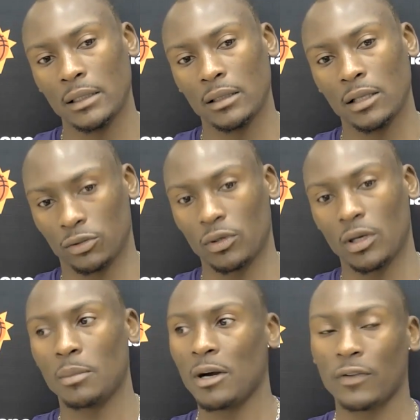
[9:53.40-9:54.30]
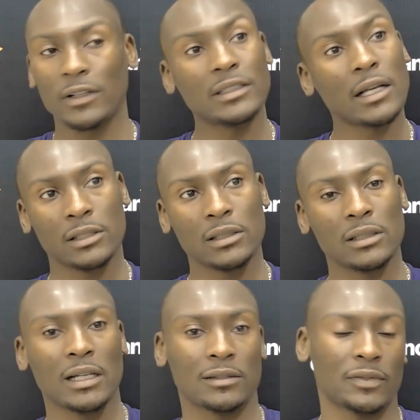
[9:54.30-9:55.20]
There's one of my friends actually
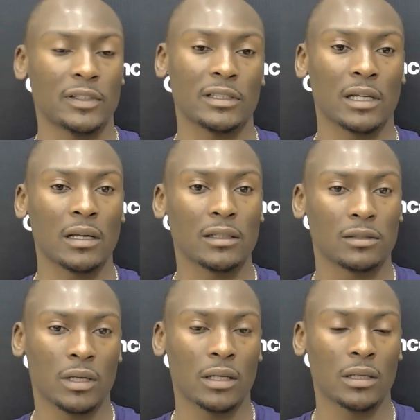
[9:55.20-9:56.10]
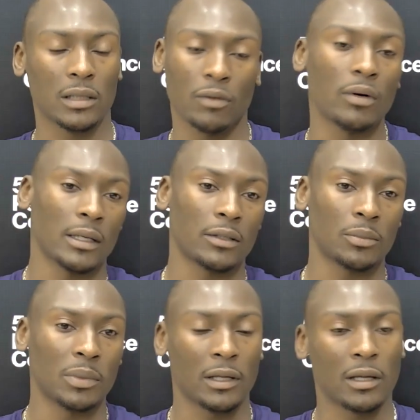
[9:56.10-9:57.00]
that's visiting as well. He wanted to
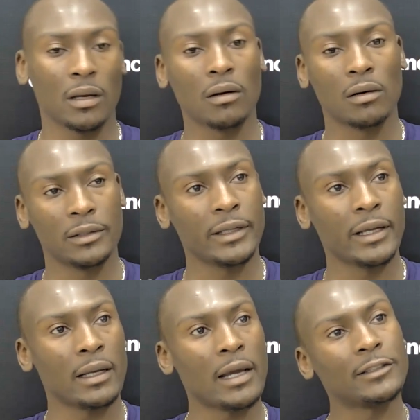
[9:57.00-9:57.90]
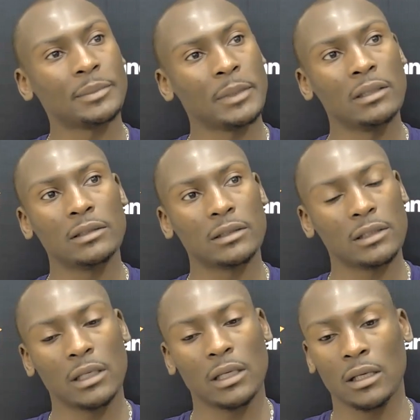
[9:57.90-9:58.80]
be here on the announcements.
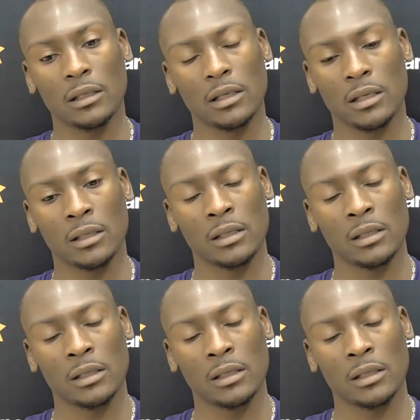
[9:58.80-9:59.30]
And uh,